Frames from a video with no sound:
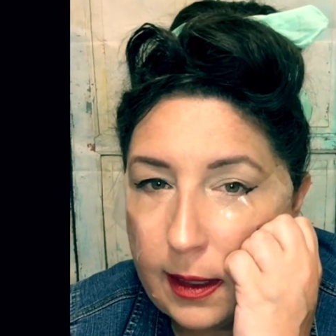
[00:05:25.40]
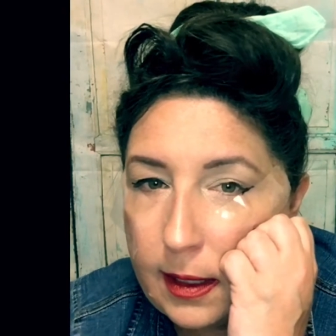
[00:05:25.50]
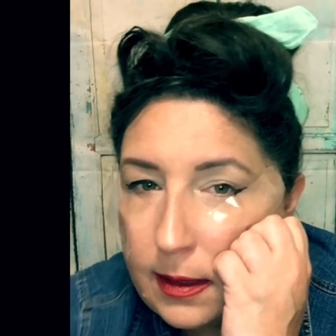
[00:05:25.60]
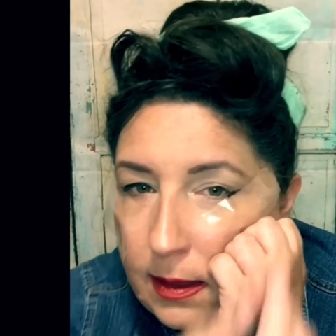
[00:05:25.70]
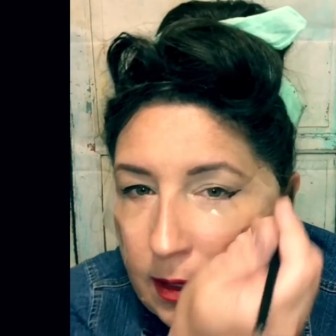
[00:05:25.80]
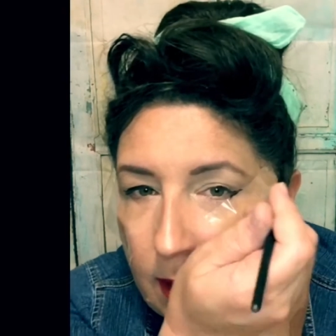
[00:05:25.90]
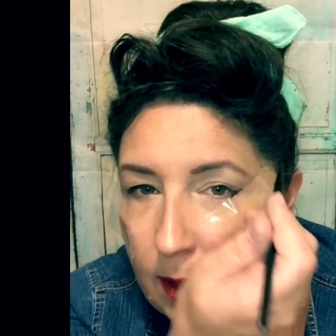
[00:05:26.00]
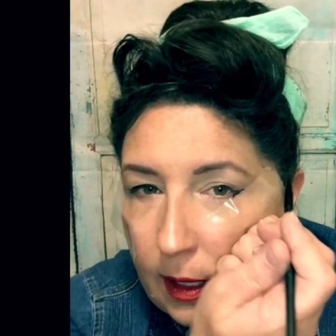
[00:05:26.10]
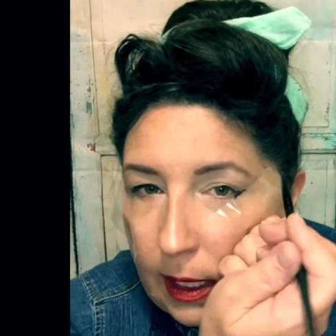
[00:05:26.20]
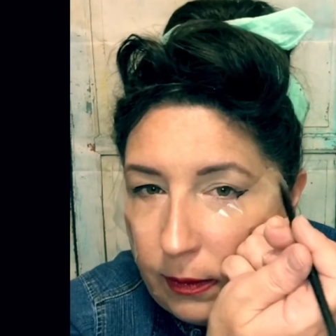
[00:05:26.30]
this
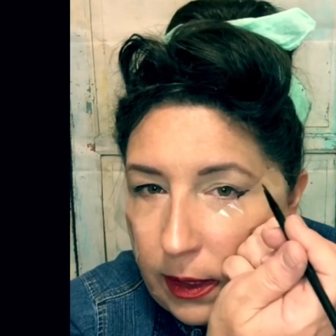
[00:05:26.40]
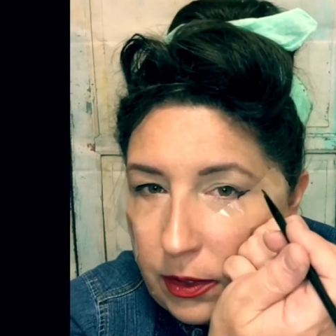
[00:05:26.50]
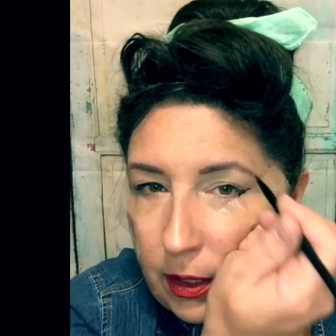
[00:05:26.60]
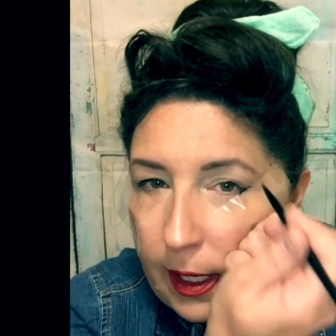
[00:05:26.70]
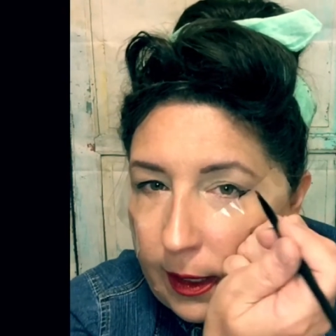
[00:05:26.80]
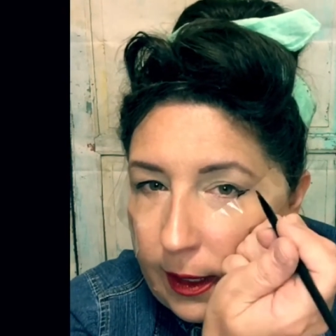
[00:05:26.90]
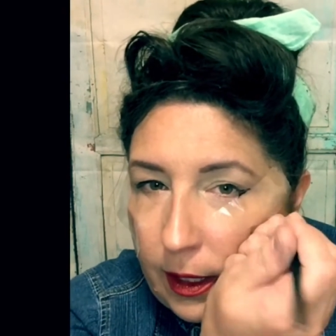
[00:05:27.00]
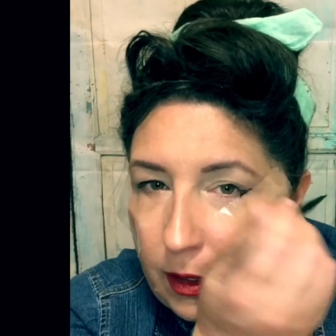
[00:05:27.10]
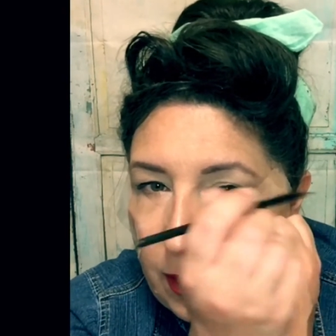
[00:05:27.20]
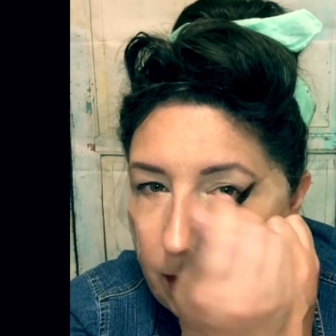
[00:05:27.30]
and rest your hand
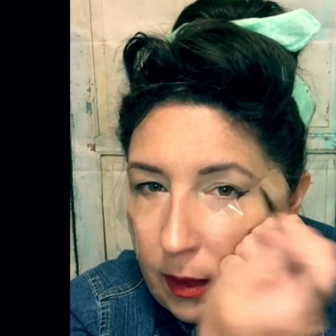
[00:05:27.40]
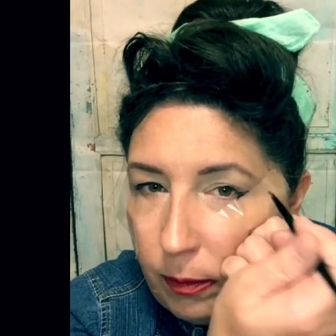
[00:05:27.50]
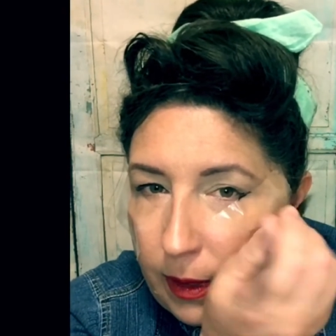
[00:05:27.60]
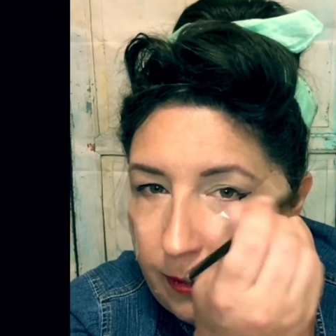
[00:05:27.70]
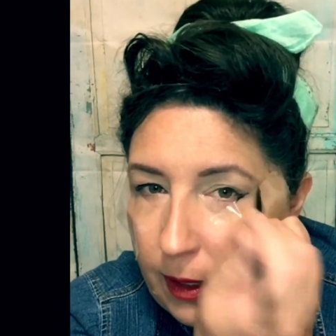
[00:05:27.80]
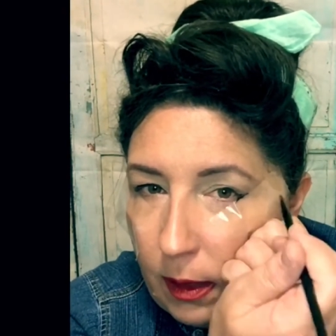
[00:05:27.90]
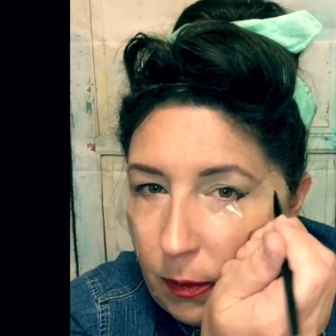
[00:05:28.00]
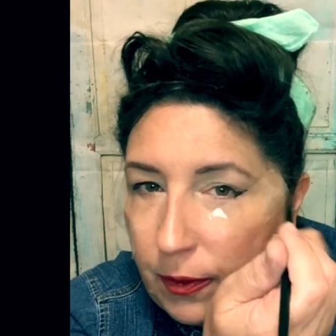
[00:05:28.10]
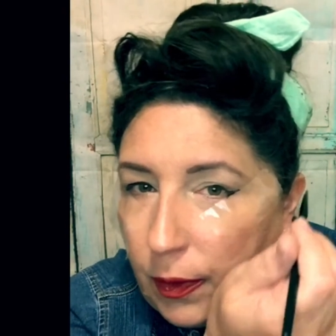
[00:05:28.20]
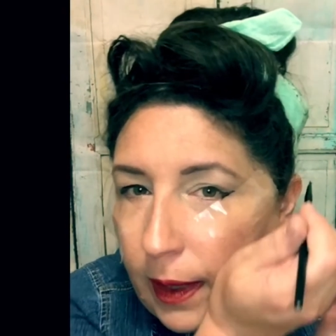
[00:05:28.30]
here, you can pivot and
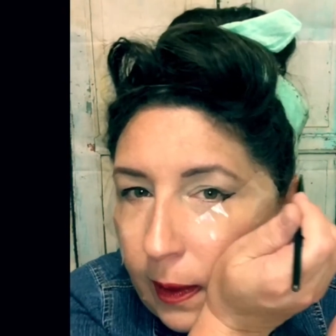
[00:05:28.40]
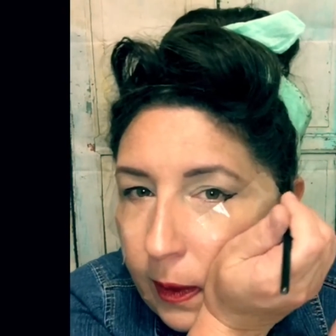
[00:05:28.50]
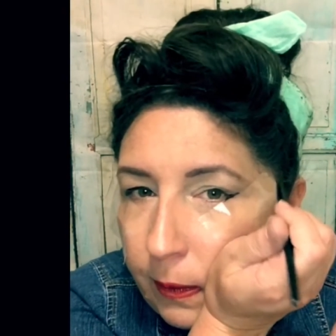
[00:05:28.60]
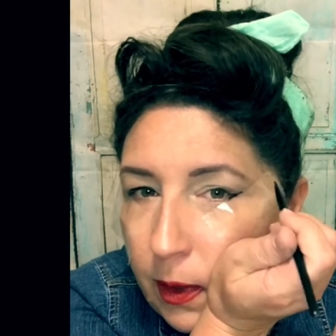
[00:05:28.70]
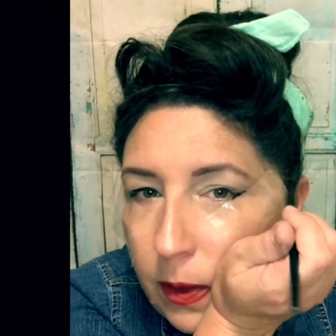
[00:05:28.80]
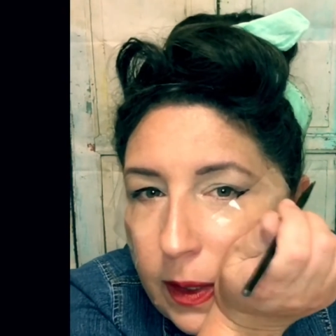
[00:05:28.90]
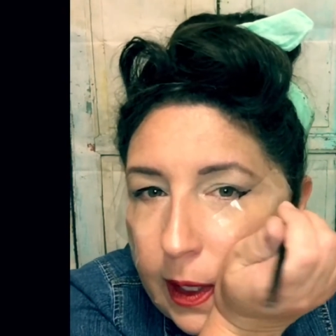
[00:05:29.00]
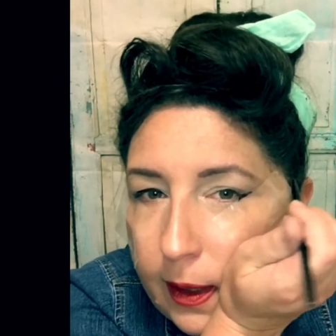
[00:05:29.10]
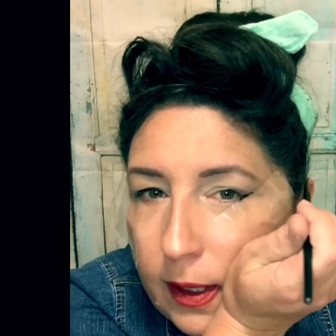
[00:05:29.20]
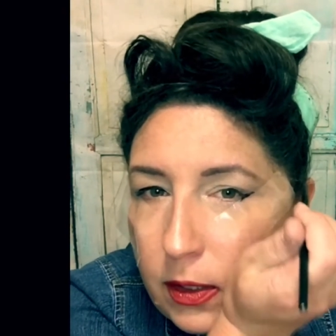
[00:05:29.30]
move around. If you do it
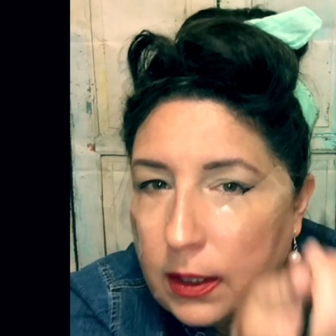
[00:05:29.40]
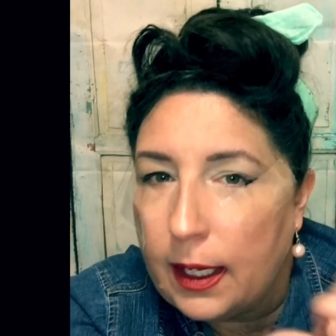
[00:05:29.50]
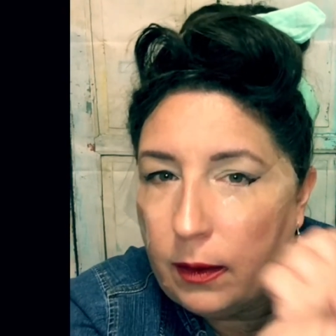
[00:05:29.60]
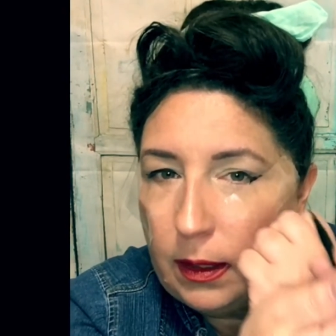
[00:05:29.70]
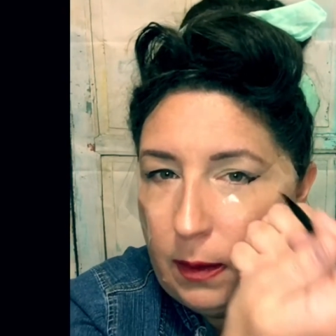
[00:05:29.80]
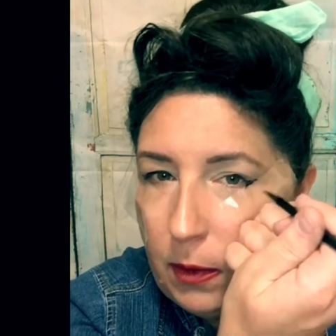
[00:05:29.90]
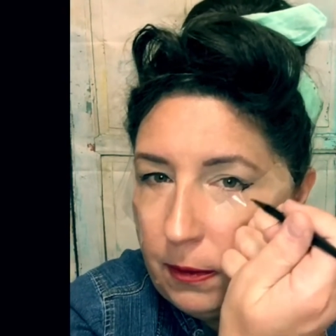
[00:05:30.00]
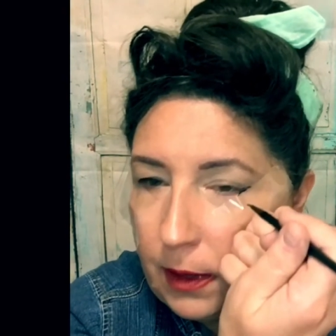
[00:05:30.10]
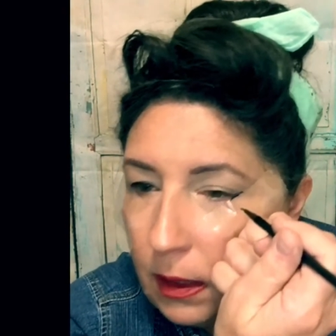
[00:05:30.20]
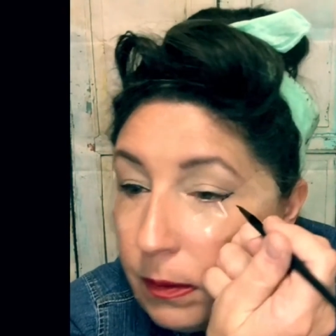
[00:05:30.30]
like this, you can't really
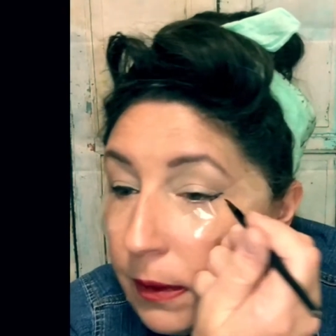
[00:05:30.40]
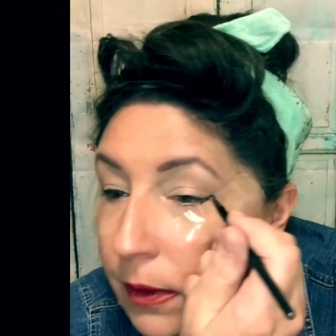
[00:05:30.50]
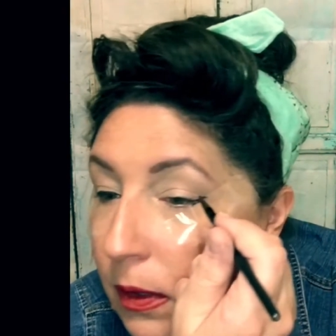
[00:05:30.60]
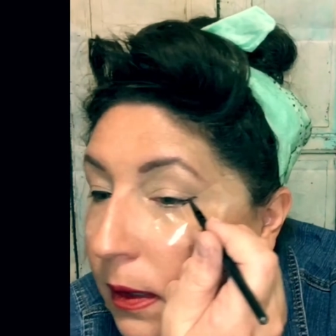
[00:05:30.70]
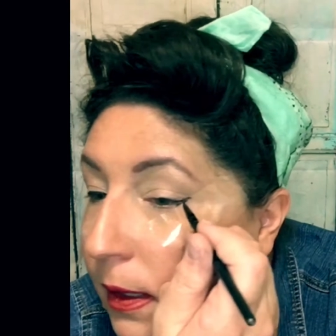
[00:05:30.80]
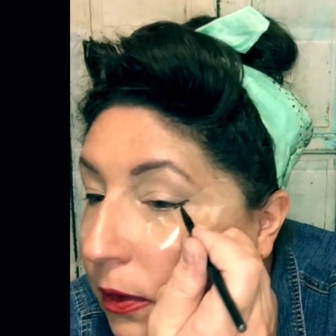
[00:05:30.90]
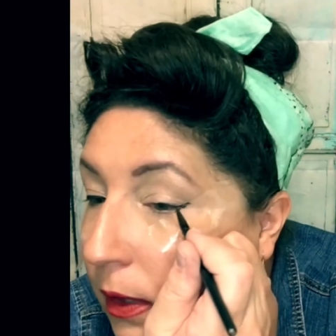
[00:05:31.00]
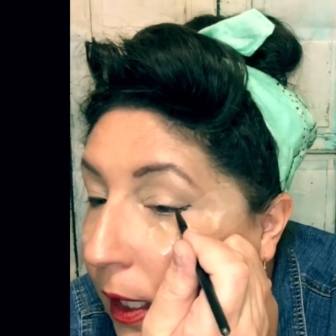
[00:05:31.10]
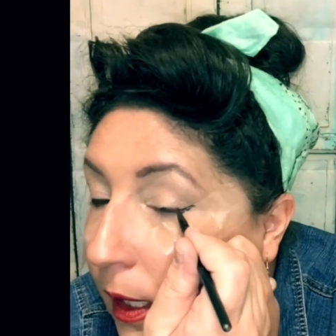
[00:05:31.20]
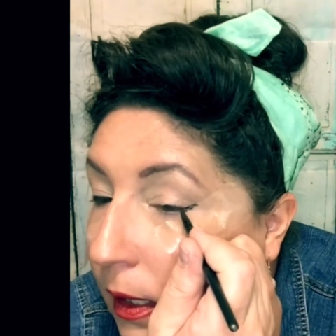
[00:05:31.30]
move good, but if you do this, you
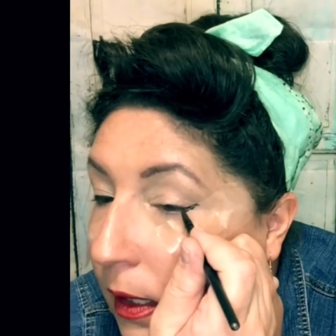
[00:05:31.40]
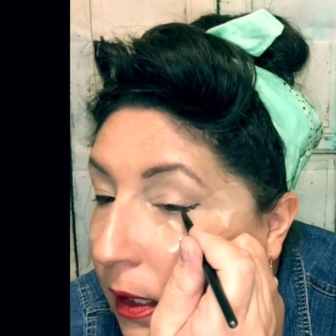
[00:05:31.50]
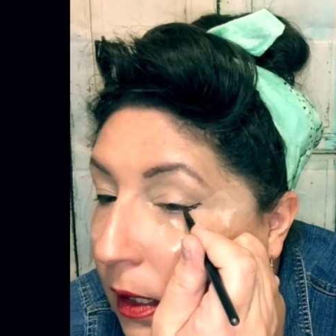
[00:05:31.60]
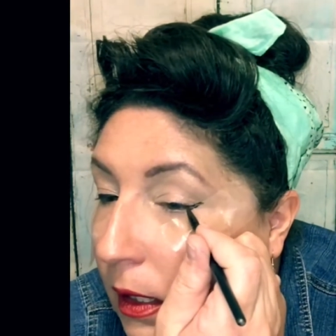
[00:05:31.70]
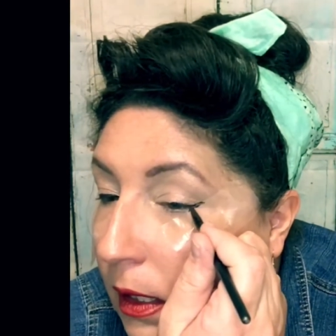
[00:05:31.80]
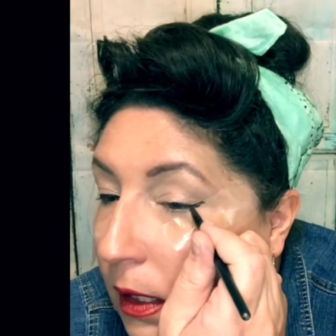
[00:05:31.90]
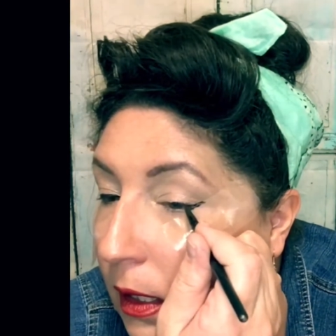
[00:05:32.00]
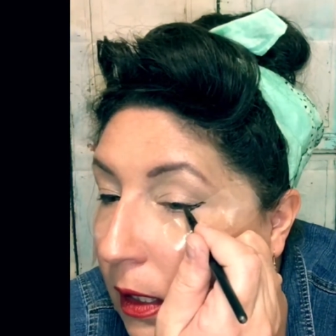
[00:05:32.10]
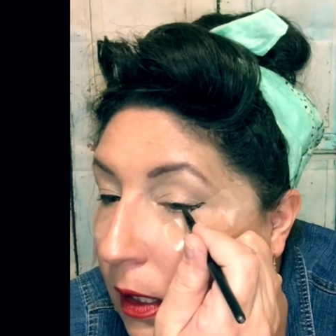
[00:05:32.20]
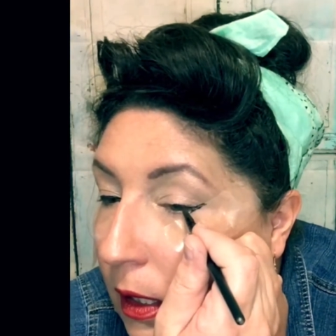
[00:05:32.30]
can.
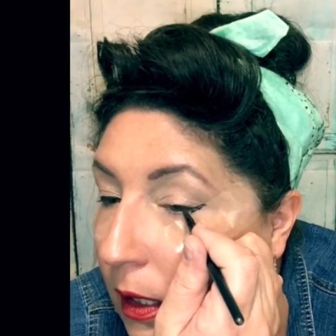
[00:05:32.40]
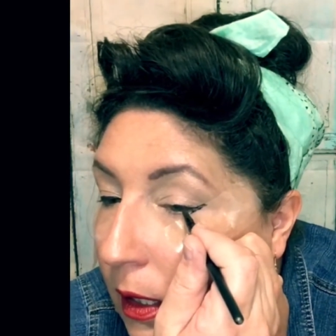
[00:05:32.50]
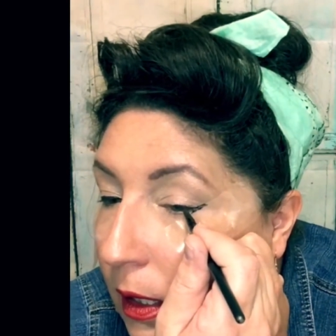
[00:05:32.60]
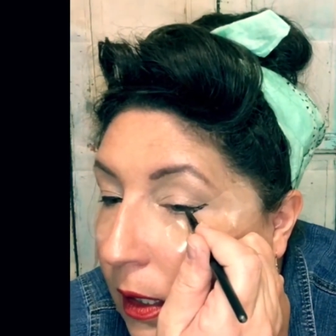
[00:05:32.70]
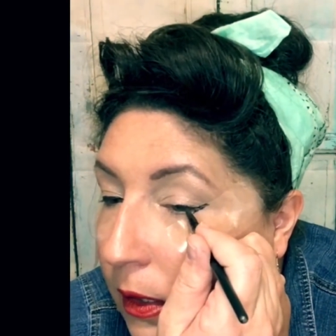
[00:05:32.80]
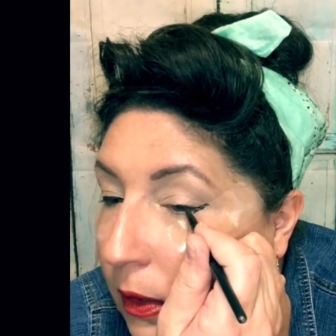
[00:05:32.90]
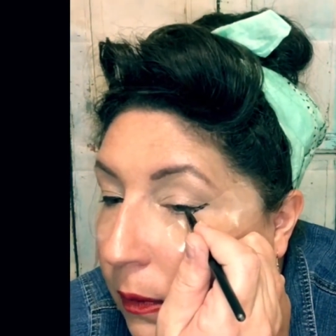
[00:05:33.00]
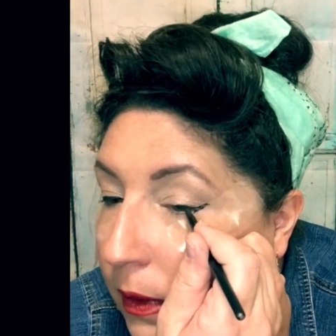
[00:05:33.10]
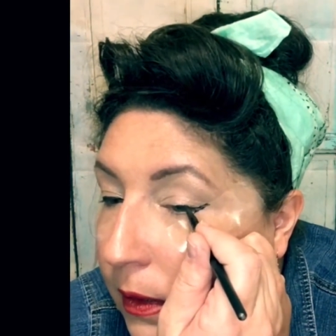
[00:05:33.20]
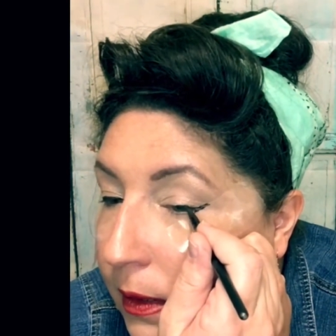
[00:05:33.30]
And you're
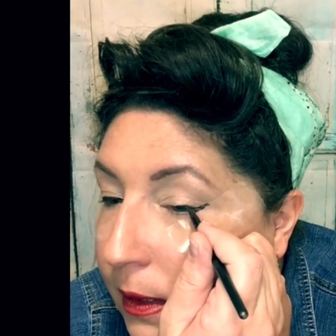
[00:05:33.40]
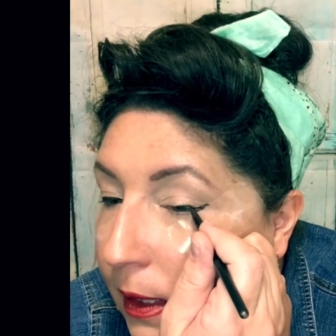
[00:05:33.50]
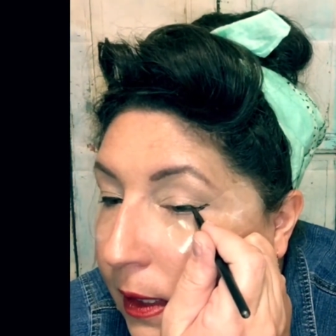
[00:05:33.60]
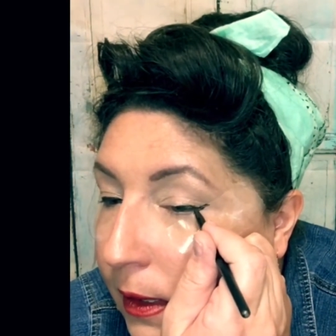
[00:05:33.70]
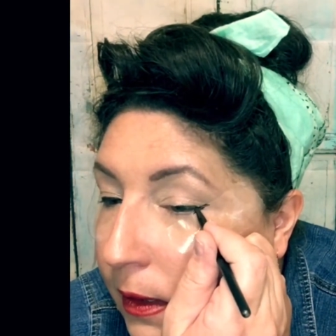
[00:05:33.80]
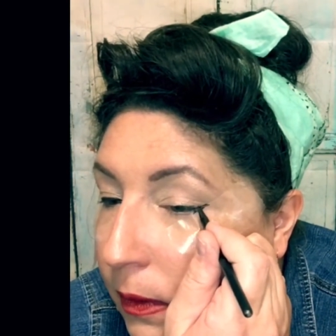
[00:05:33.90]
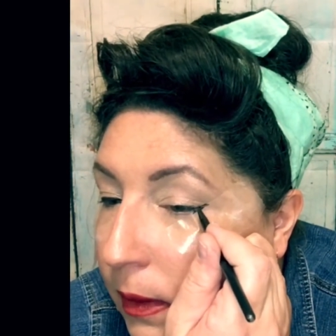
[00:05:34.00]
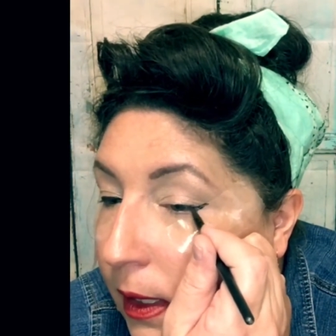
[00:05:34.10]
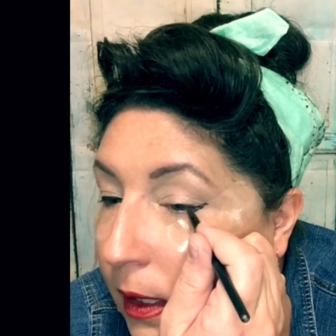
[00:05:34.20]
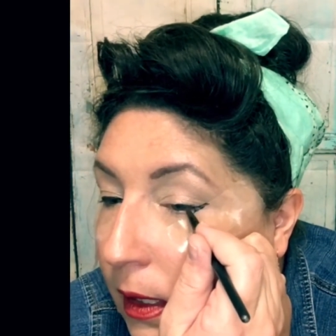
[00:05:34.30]
real steady this
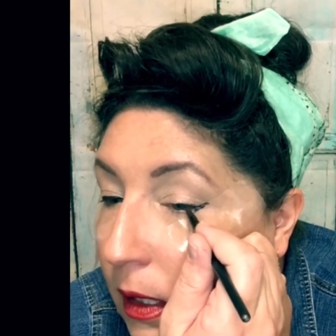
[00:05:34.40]
way.